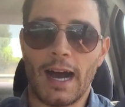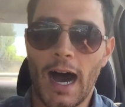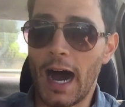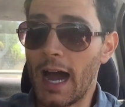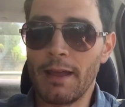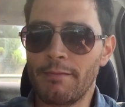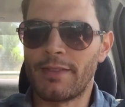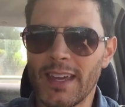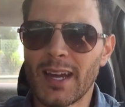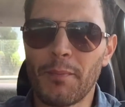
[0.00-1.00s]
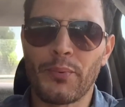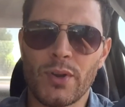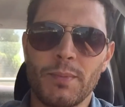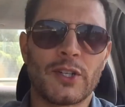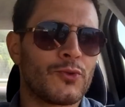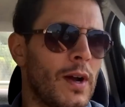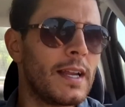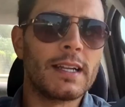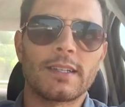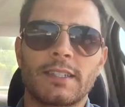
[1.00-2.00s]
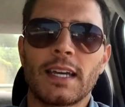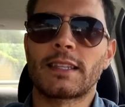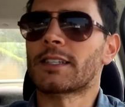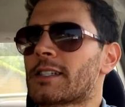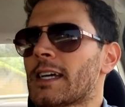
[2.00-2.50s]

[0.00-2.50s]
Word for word: I think I'm pretty much ready to take this